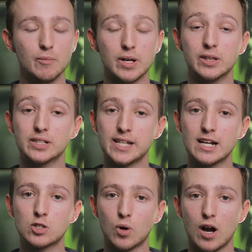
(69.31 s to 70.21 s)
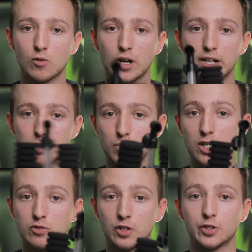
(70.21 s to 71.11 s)
In the tanks where I run a
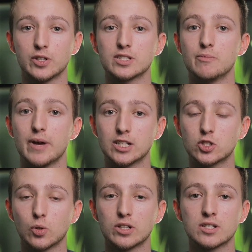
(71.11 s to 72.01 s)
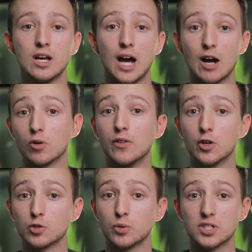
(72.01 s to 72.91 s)
sponge filter as the main source, I run
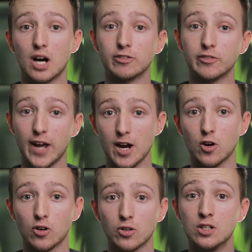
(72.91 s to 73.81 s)
those ones off of air.